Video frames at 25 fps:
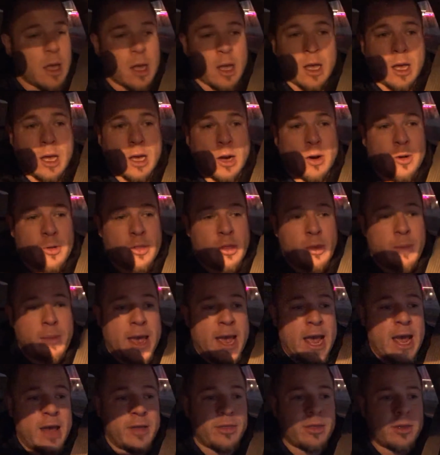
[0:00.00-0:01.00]
uh, or in the
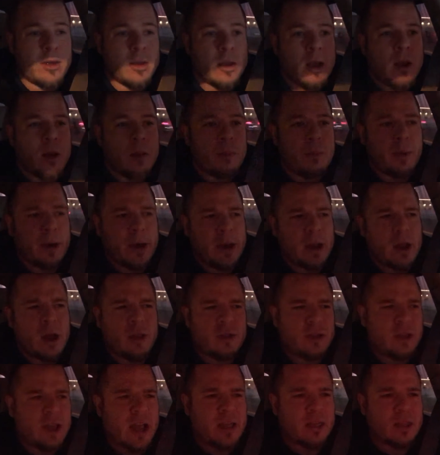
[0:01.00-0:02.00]
path. But
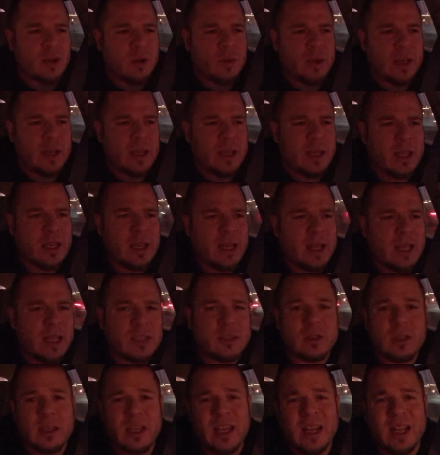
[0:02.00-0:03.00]
other than that, though, it, it
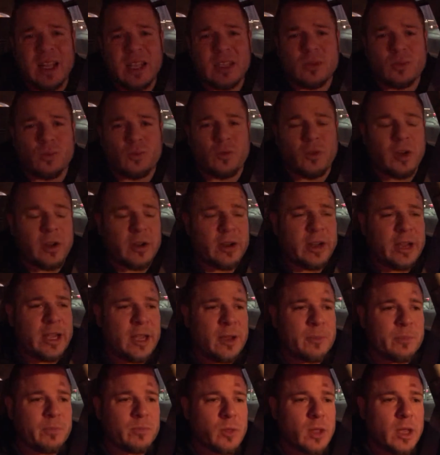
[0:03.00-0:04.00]
is it is
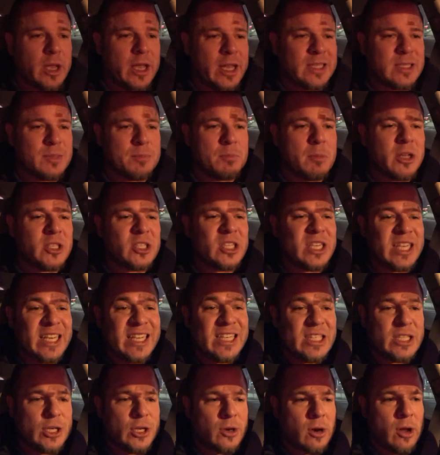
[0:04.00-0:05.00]
really it's much
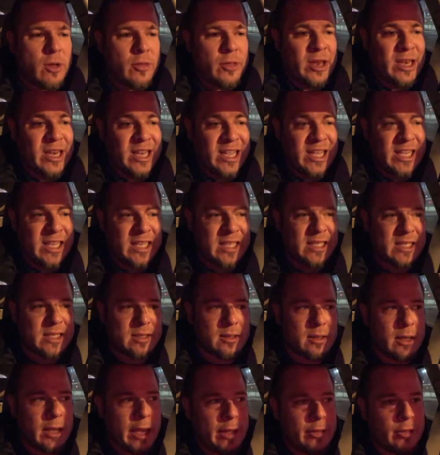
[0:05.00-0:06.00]
easier on the
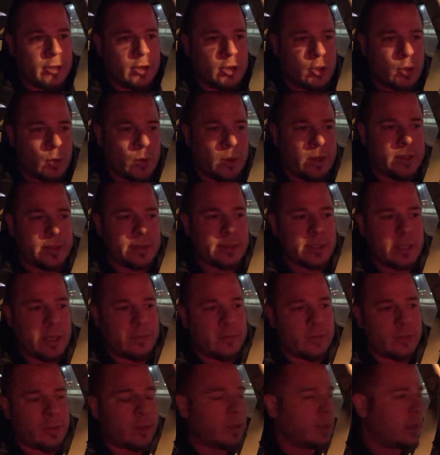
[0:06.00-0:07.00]
knees and the joints and
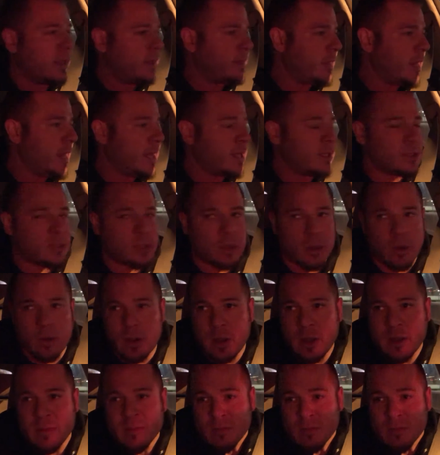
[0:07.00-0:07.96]
everything like that. So